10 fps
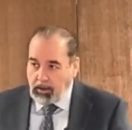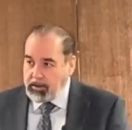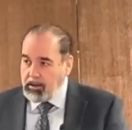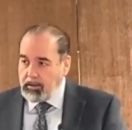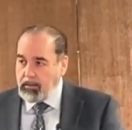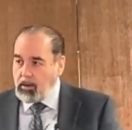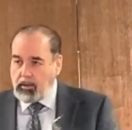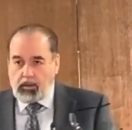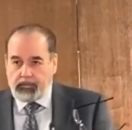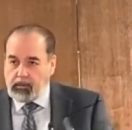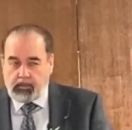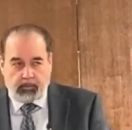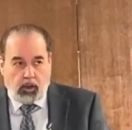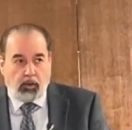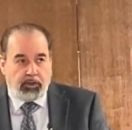all
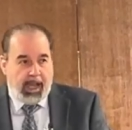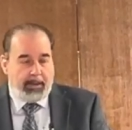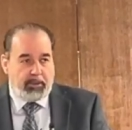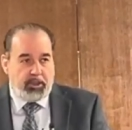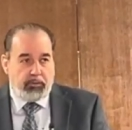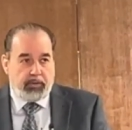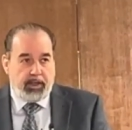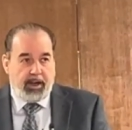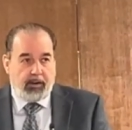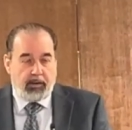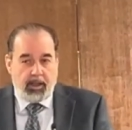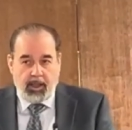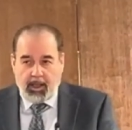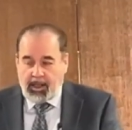the whole time that you were there.